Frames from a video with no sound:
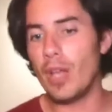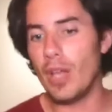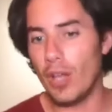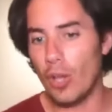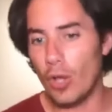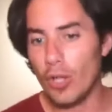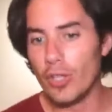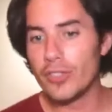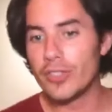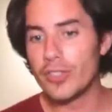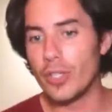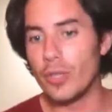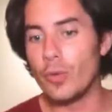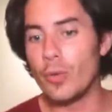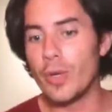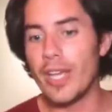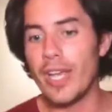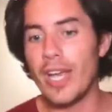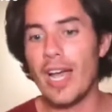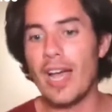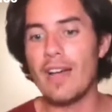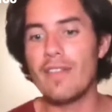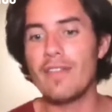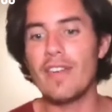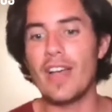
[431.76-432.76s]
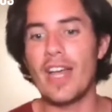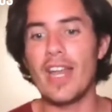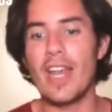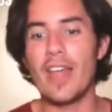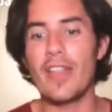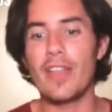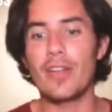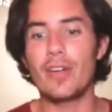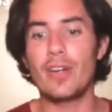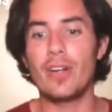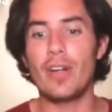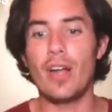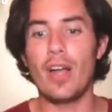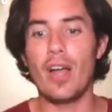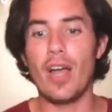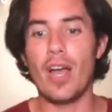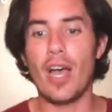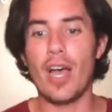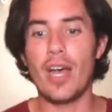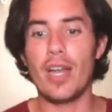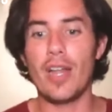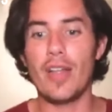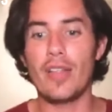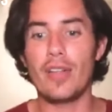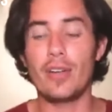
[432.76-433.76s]
Also, we have
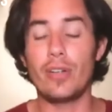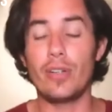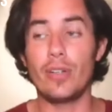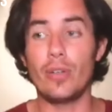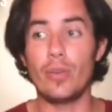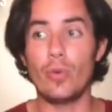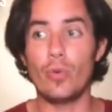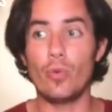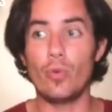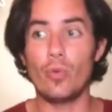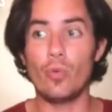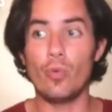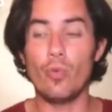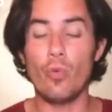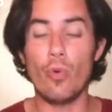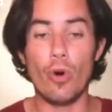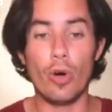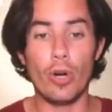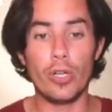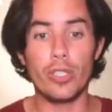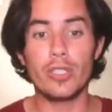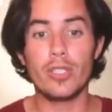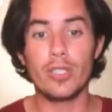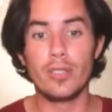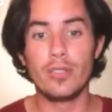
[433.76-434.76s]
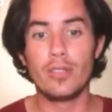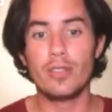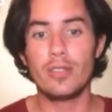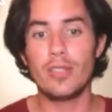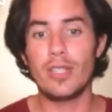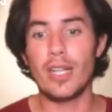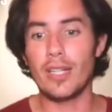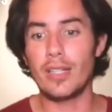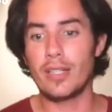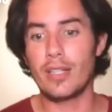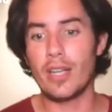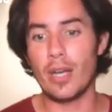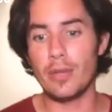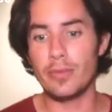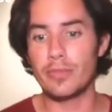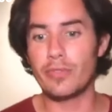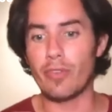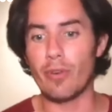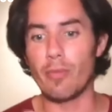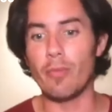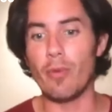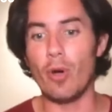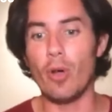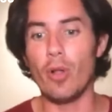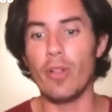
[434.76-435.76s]
another word that comes
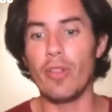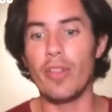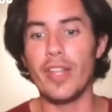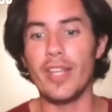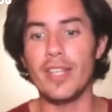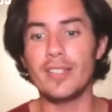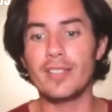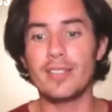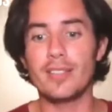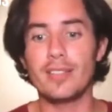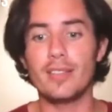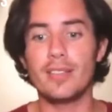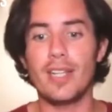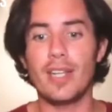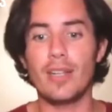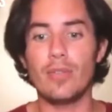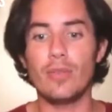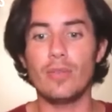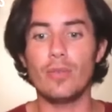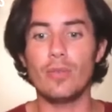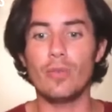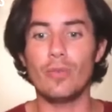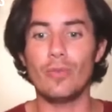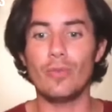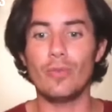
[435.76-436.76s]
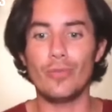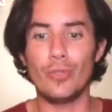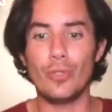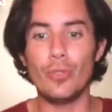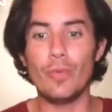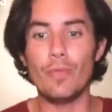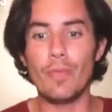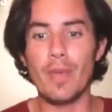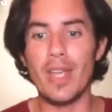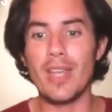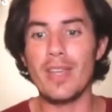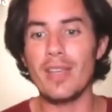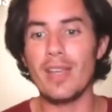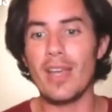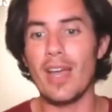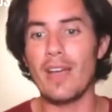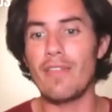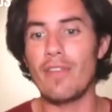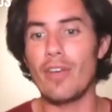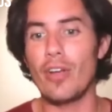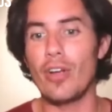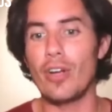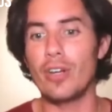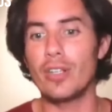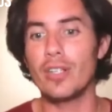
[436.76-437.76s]
from all this that you may
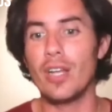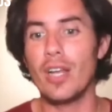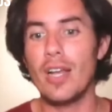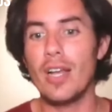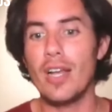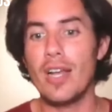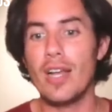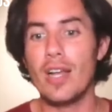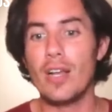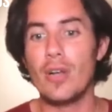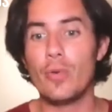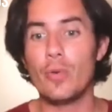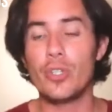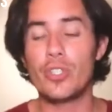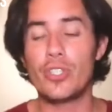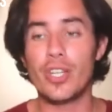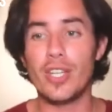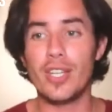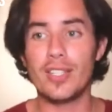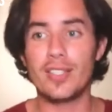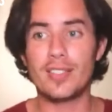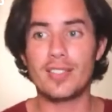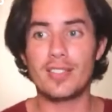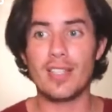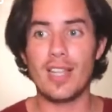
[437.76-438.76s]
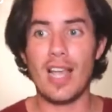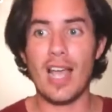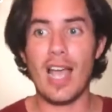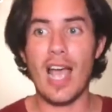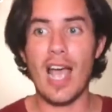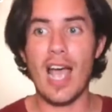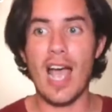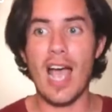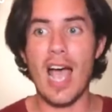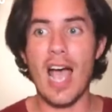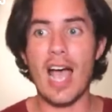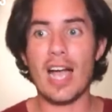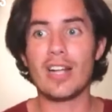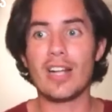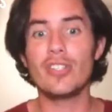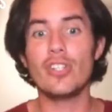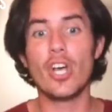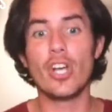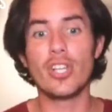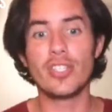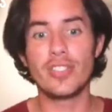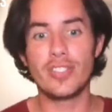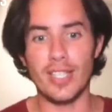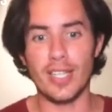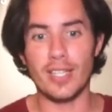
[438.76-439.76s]
have heard, which is
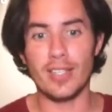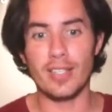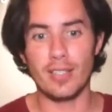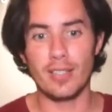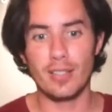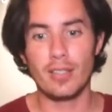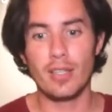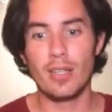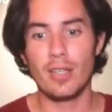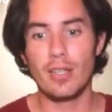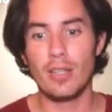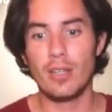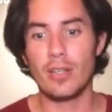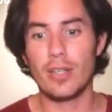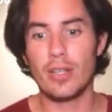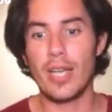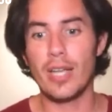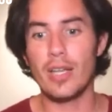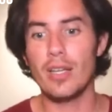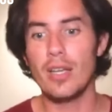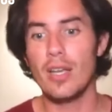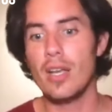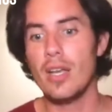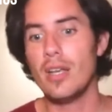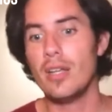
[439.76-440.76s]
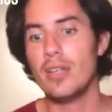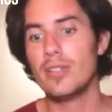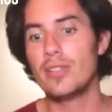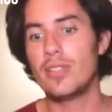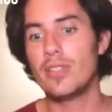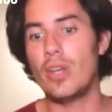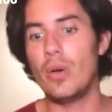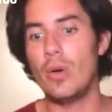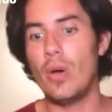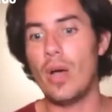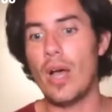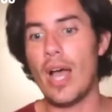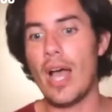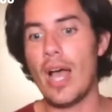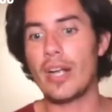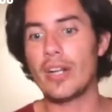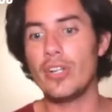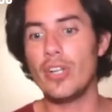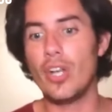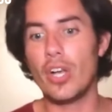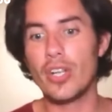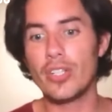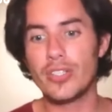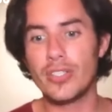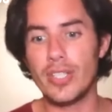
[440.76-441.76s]
agnostic, okay? So
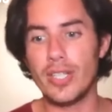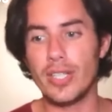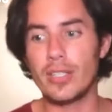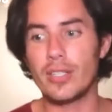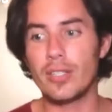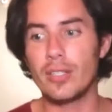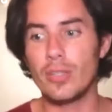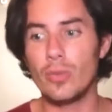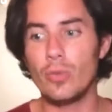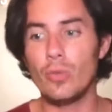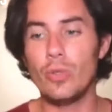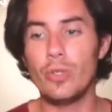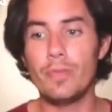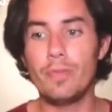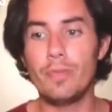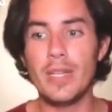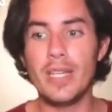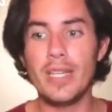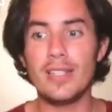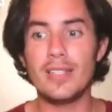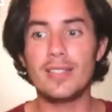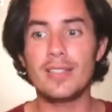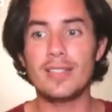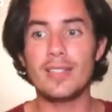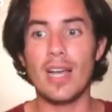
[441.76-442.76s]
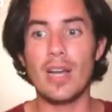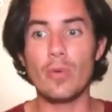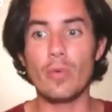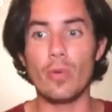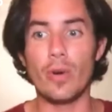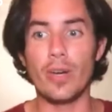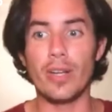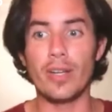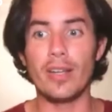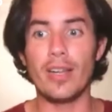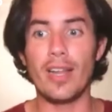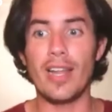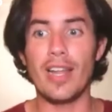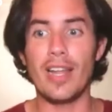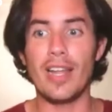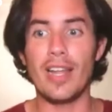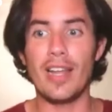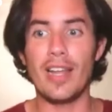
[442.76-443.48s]
agnostic would be someone